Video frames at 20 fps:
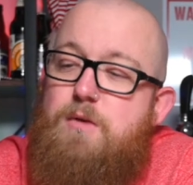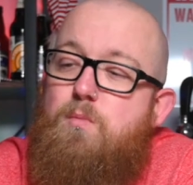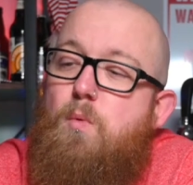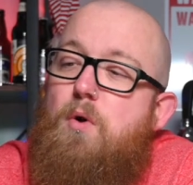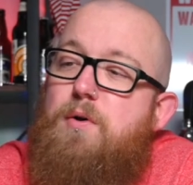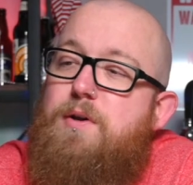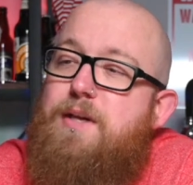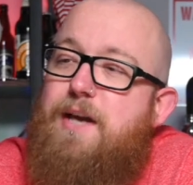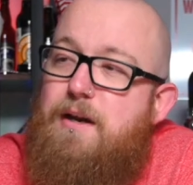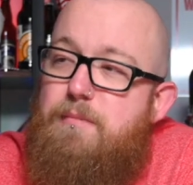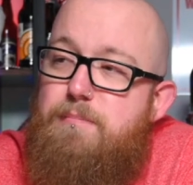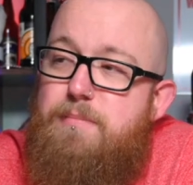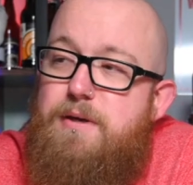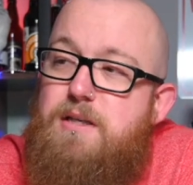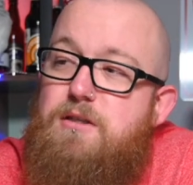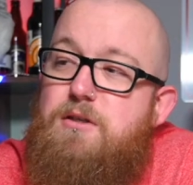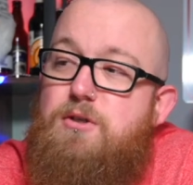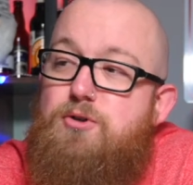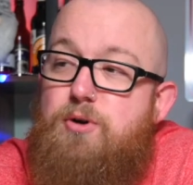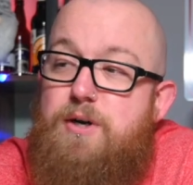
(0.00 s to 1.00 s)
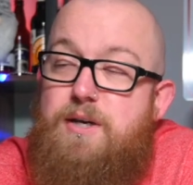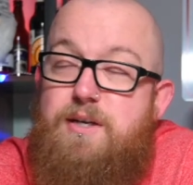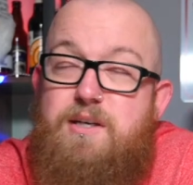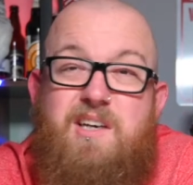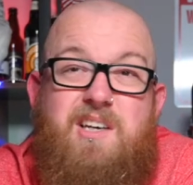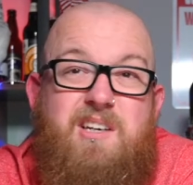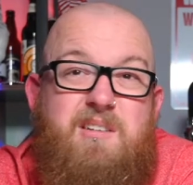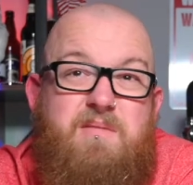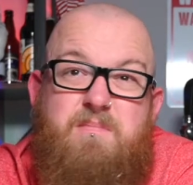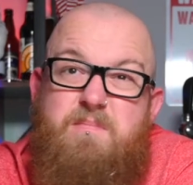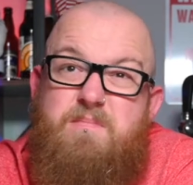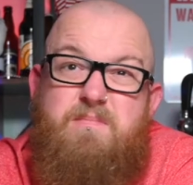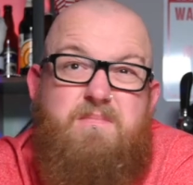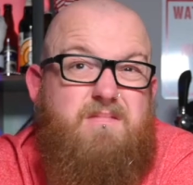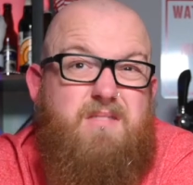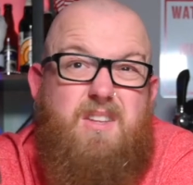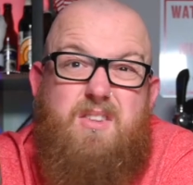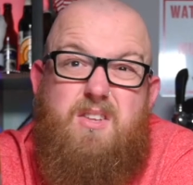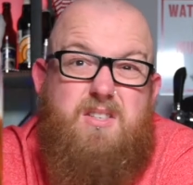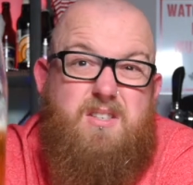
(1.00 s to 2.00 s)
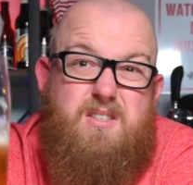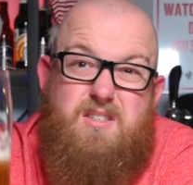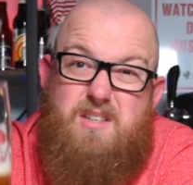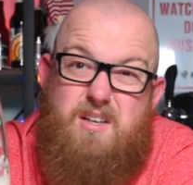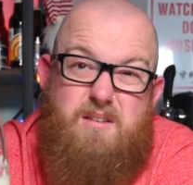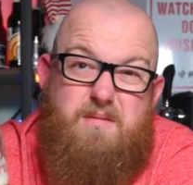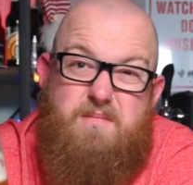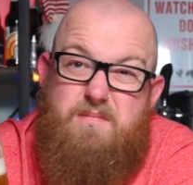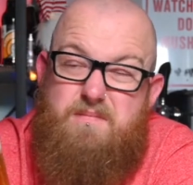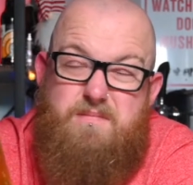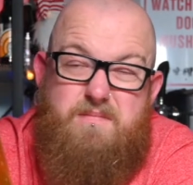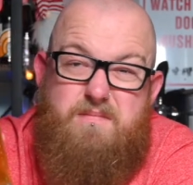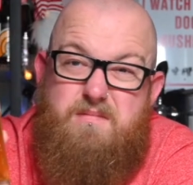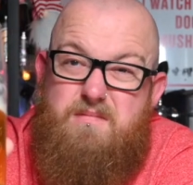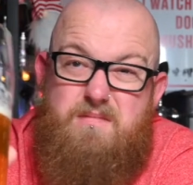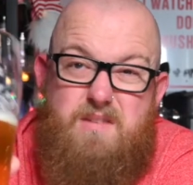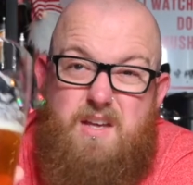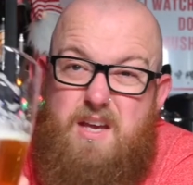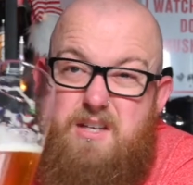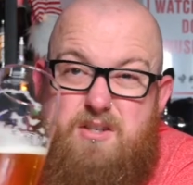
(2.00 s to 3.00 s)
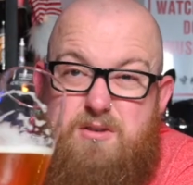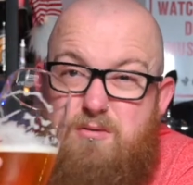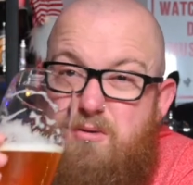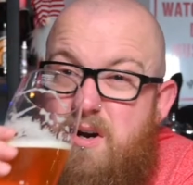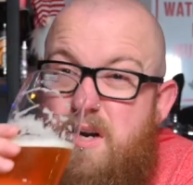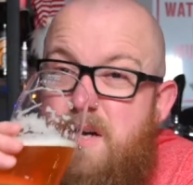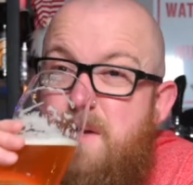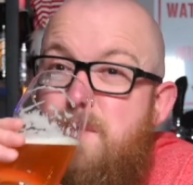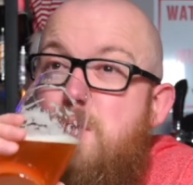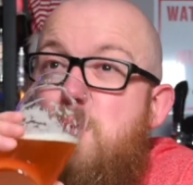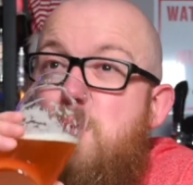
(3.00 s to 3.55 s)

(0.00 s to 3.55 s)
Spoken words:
one can be to drink, this is it. It's great.